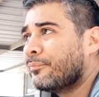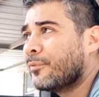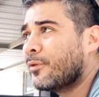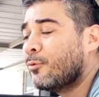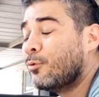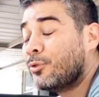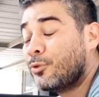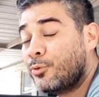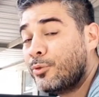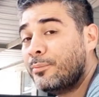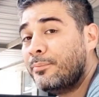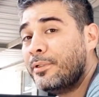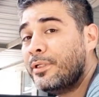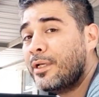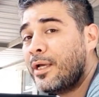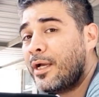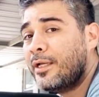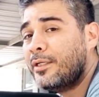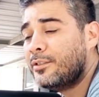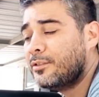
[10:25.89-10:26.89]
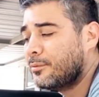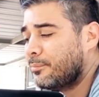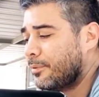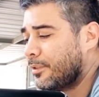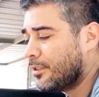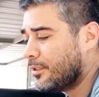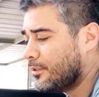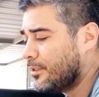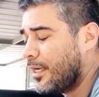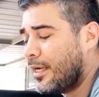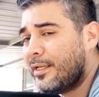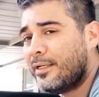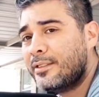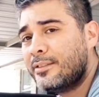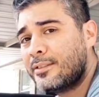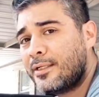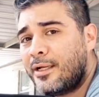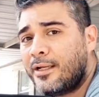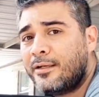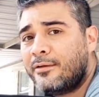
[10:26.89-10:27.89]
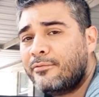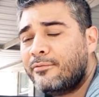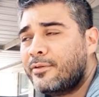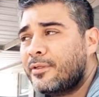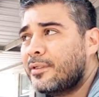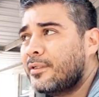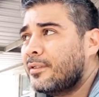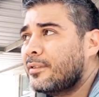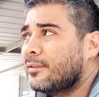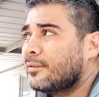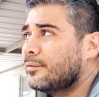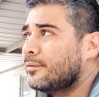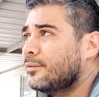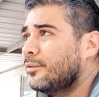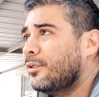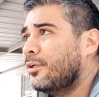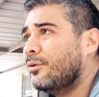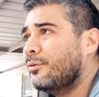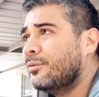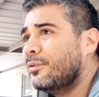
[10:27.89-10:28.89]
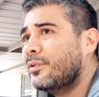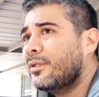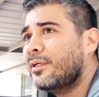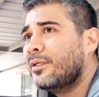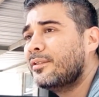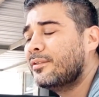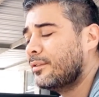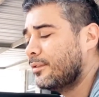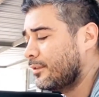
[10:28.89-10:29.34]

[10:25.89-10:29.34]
which would be nice, because yeah, it is kind of a, you know,